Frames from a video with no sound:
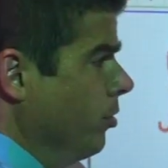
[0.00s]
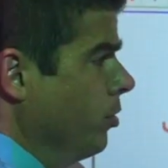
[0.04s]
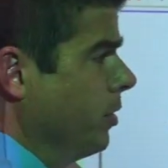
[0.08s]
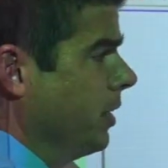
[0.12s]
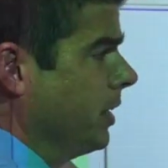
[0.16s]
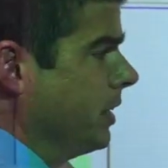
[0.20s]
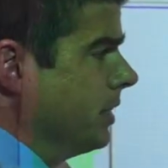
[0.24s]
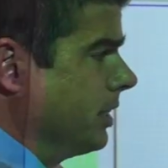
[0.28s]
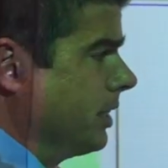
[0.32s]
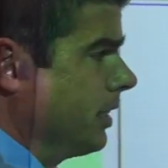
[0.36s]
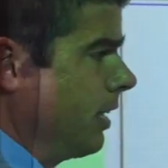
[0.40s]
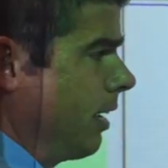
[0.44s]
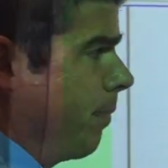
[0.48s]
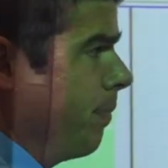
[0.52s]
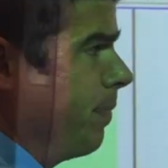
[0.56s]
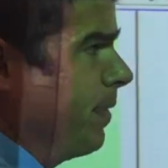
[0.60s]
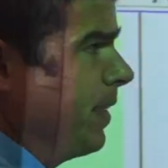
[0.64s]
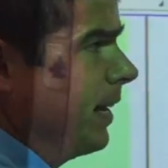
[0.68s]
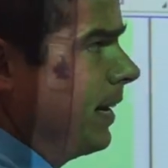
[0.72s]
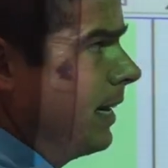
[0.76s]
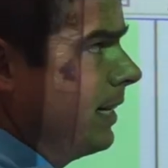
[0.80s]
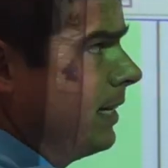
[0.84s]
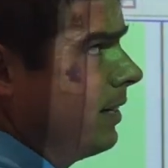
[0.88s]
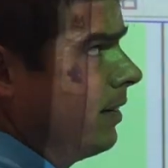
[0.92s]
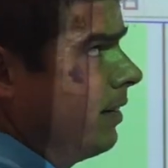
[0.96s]
through a step
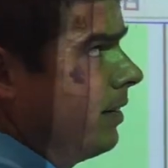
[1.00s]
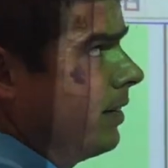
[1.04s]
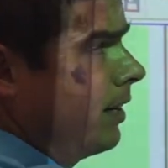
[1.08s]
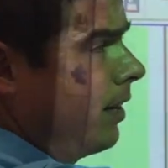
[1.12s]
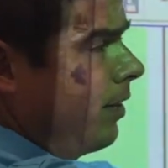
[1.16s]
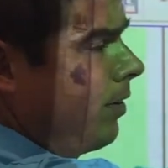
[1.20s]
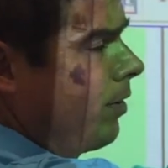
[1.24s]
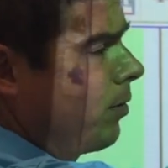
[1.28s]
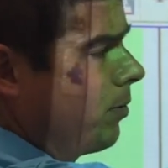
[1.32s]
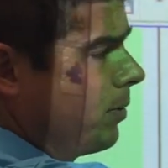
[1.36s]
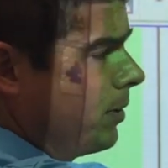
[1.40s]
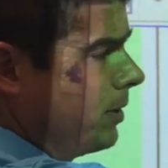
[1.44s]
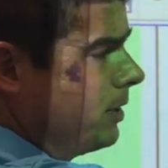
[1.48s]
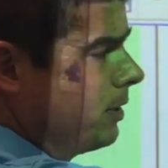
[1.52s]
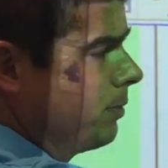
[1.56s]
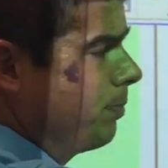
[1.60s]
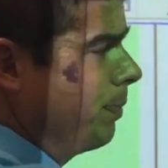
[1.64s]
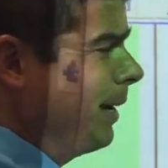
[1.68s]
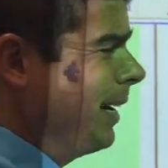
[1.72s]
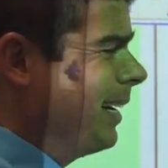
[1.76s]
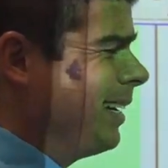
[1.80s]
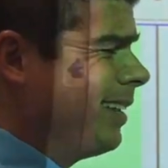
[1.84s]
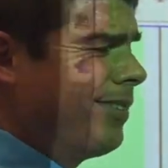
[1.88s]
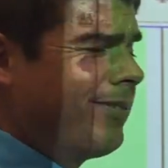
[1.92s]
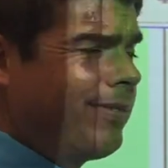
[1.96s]
that I did in the other ones, but
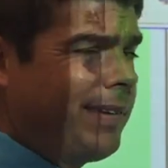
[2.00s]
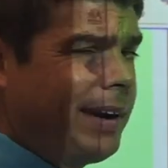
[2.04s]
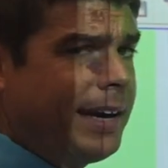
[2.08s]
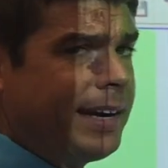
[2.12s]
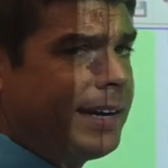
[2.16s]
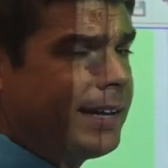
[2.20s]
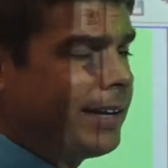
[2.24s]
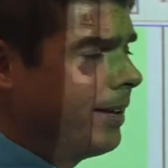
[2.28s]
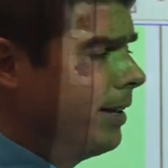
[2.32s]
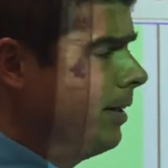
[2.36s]
I didn't write